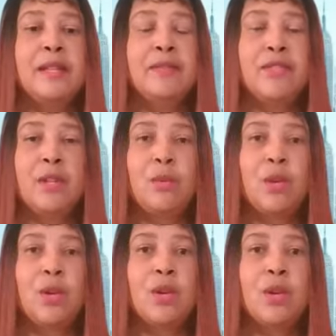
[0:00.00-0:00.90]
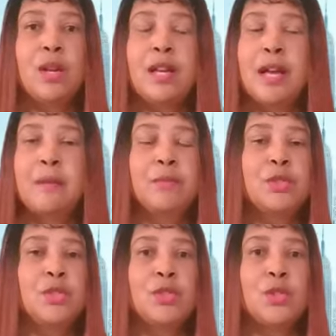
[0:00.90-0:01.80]
If they were, I'm
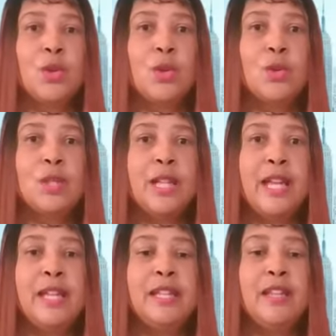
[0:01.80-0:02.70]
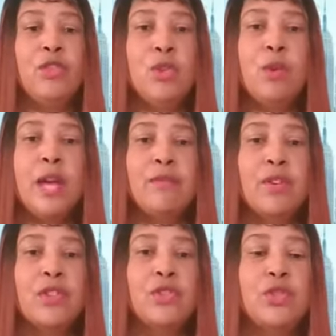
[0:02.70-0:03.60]
so glad. If you
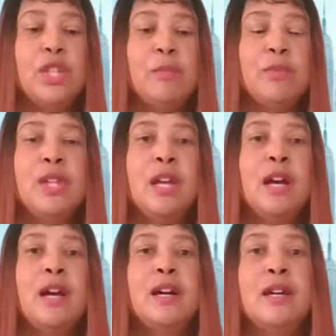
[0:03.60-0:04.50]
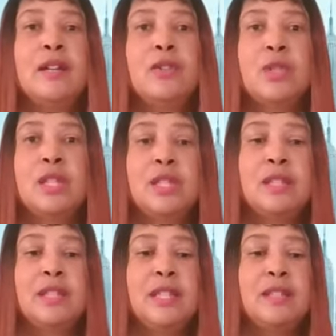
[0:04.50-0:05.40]
have other tips, uh, you can
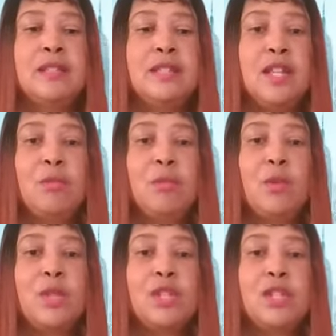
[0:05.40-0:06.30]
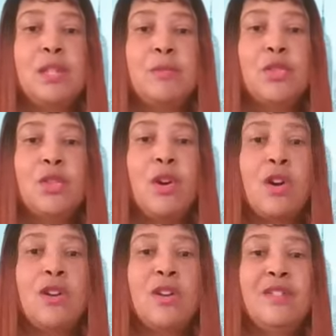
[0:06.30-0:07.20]
tell me what the tips
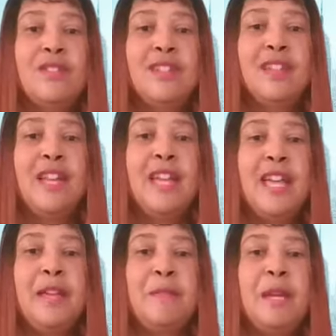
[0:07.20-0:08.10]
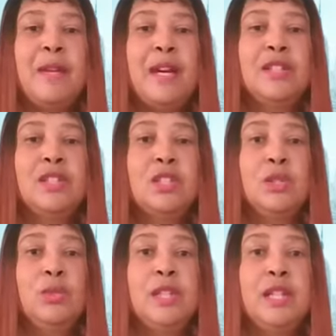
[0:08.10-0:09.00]
are. And maybe I'll
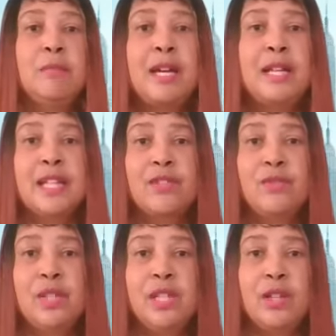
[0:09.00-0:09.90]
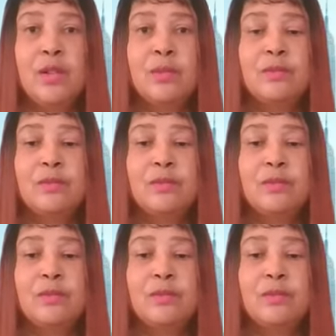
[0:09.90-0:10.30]
include it in my next video.